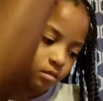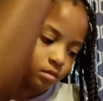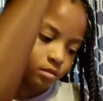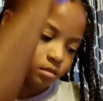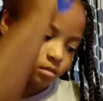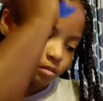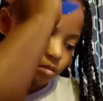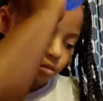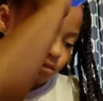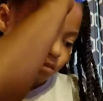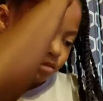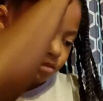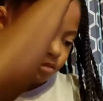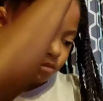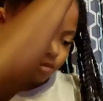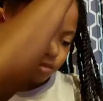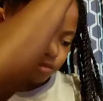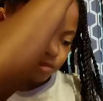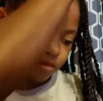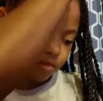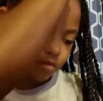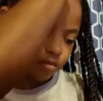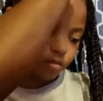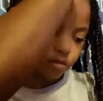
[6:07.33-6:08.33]

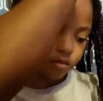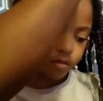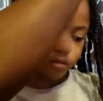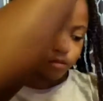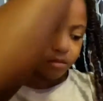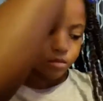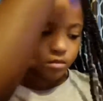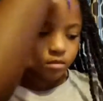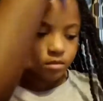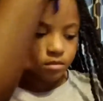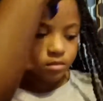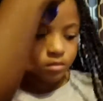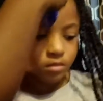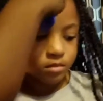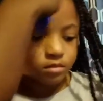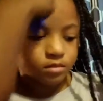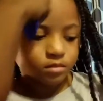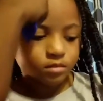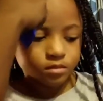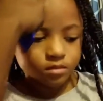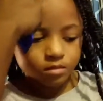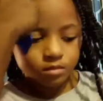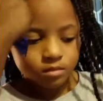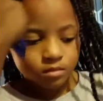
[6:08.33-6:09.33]

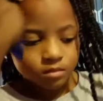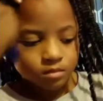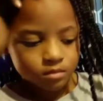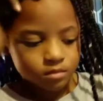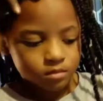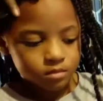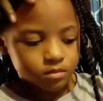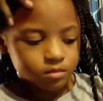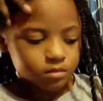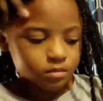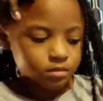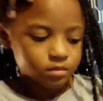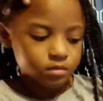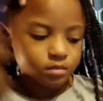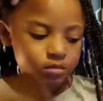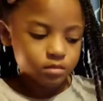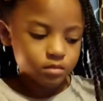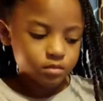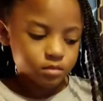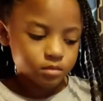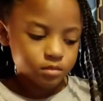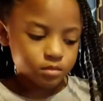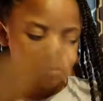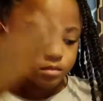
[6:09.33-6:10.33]

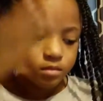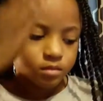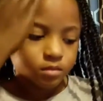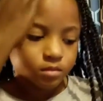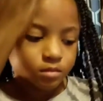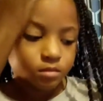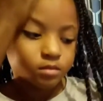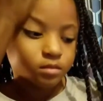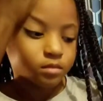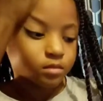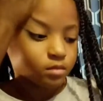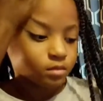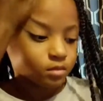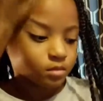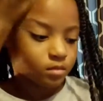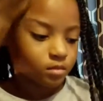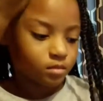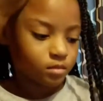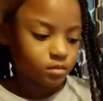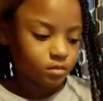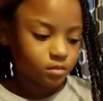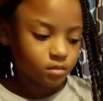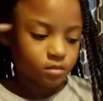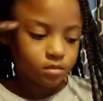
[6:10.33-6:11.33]

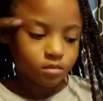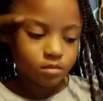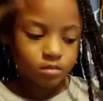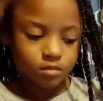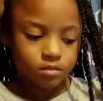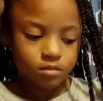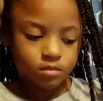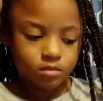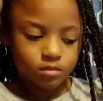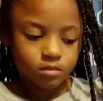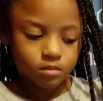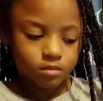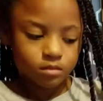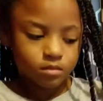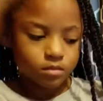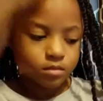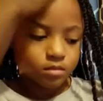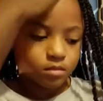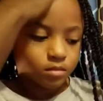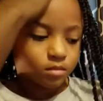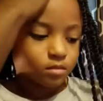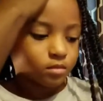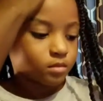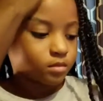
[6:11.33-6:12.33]

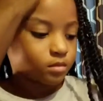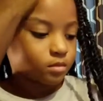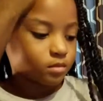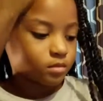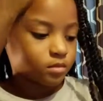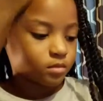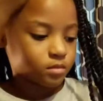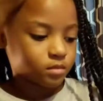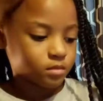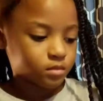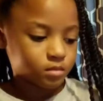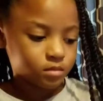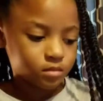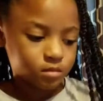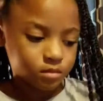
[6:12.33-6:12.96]
(silence)